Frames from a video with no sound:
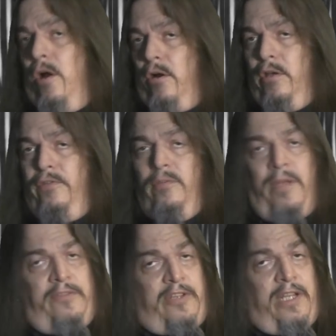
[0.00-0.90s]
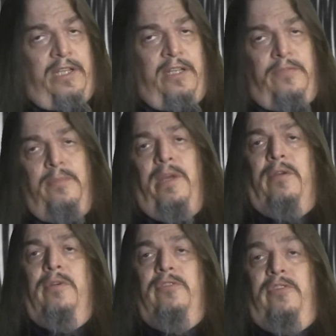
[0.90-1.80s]
all of whom have slightly different
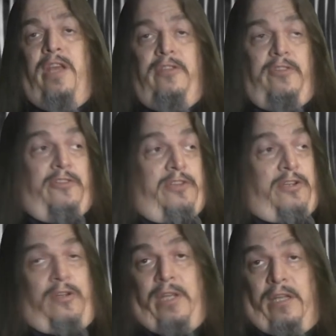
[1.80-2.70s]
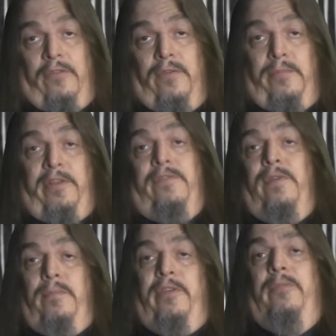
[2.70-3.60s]
backgrounds attached since they all hail from
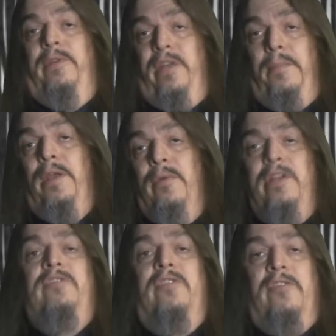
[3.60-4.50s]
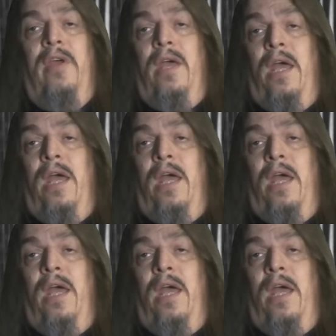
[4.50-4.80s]
different Mesopotamian regions.